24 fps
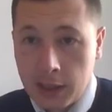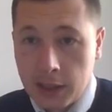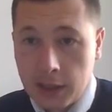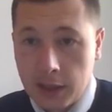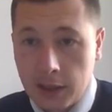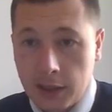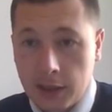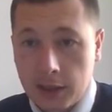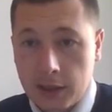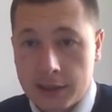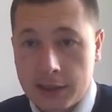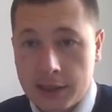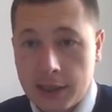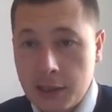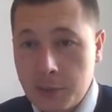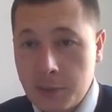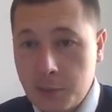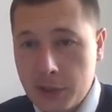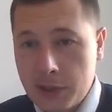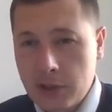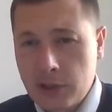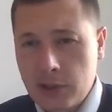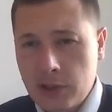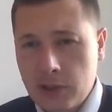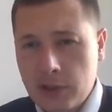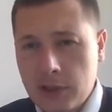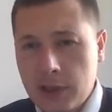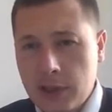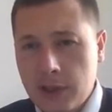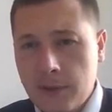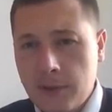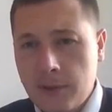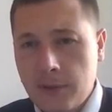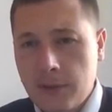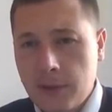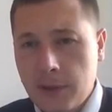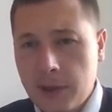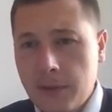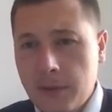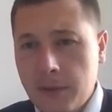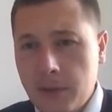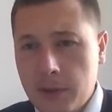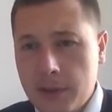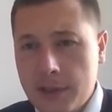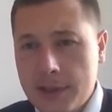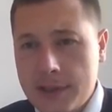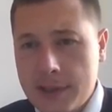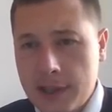this position, if
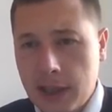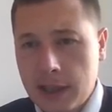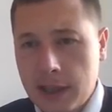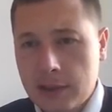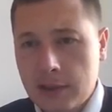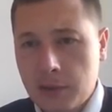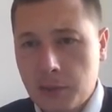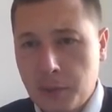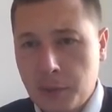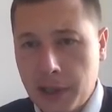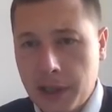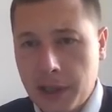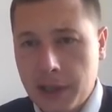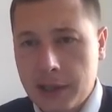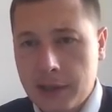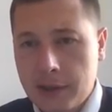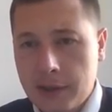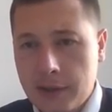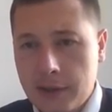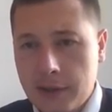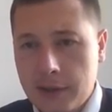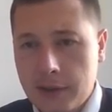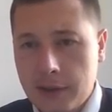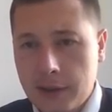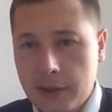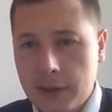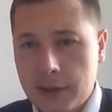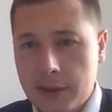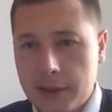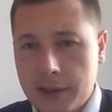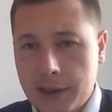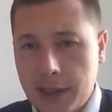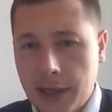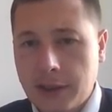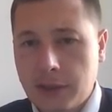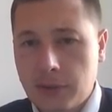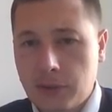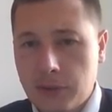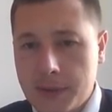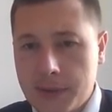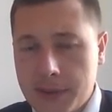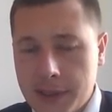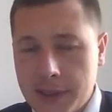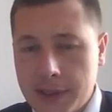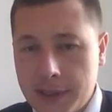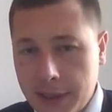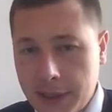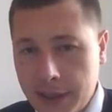you decide to play knight to
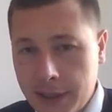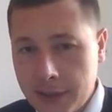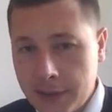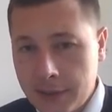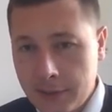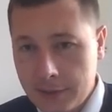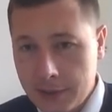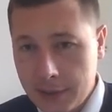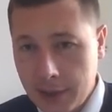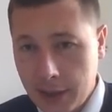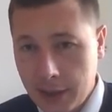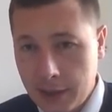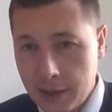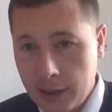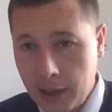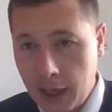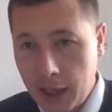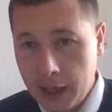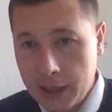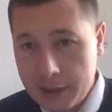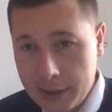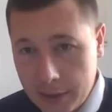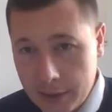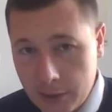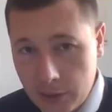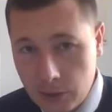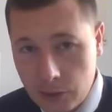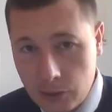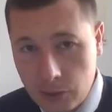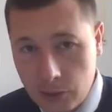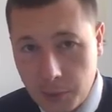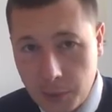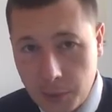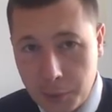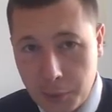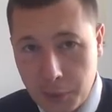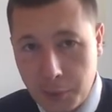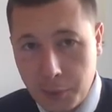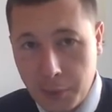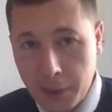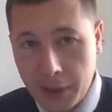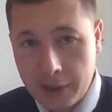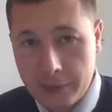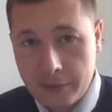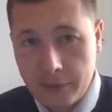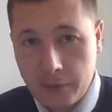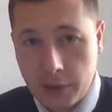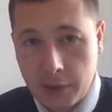c3, then I think you should be
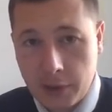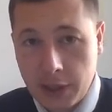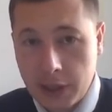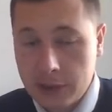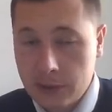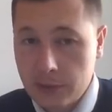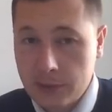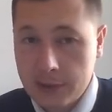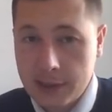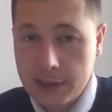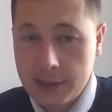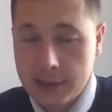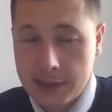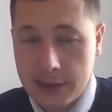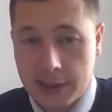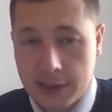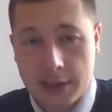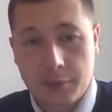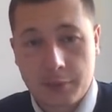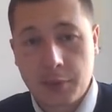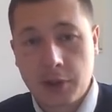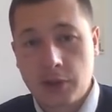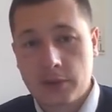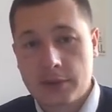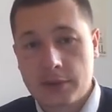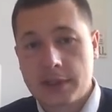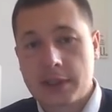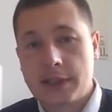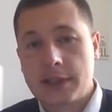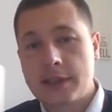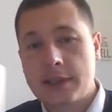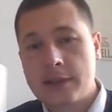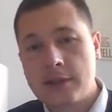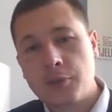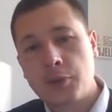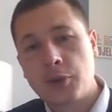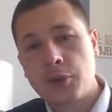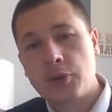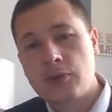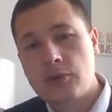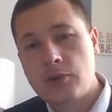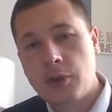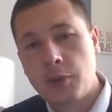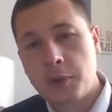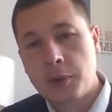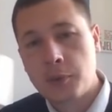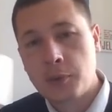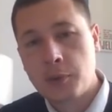prepared for knight to c6, because it is the most
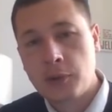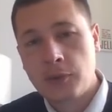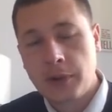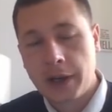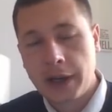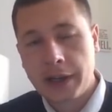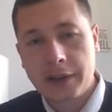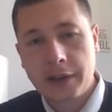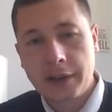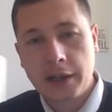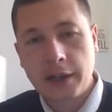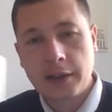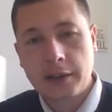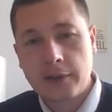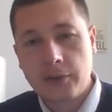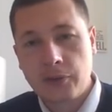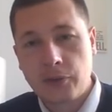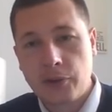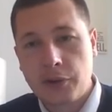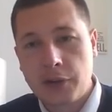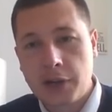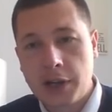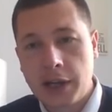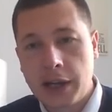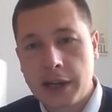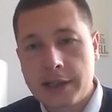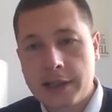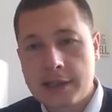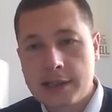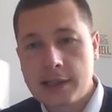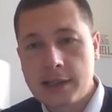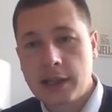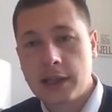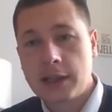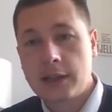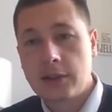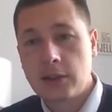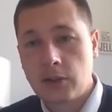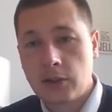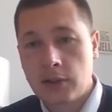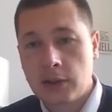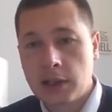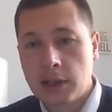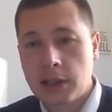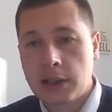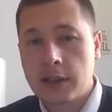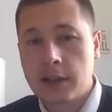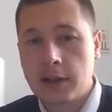common move entering the four knights, and the
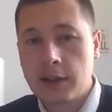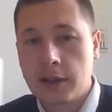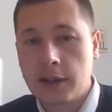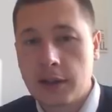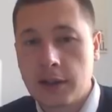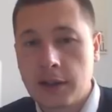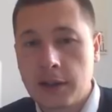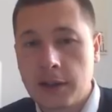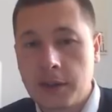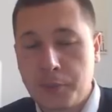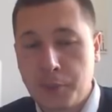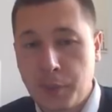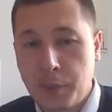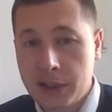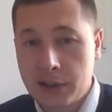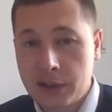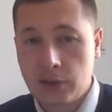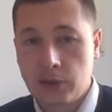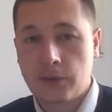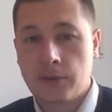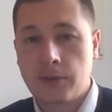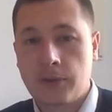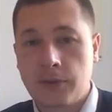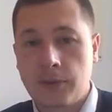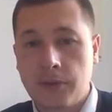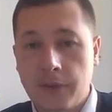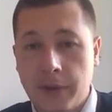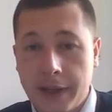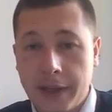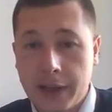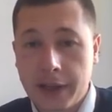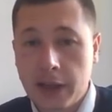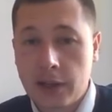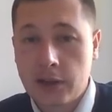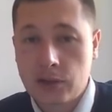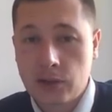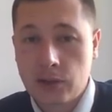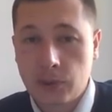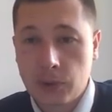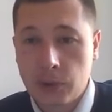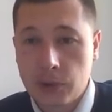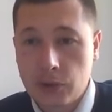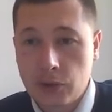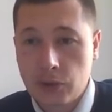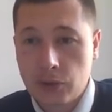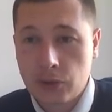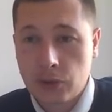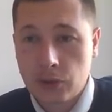only Petrov variation
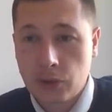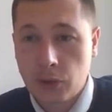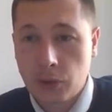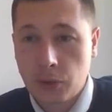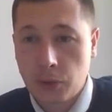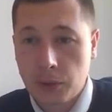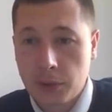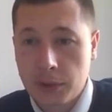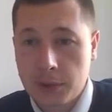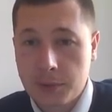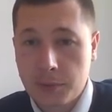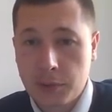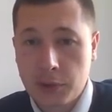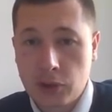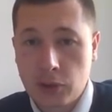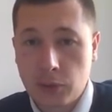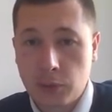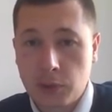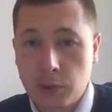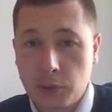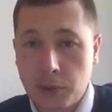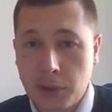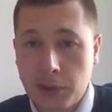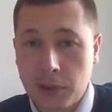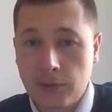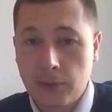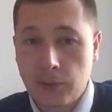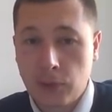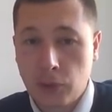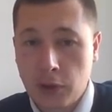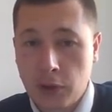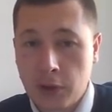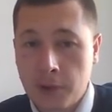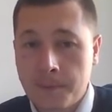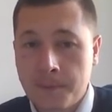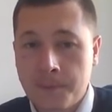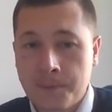which you should know is bishop to b4.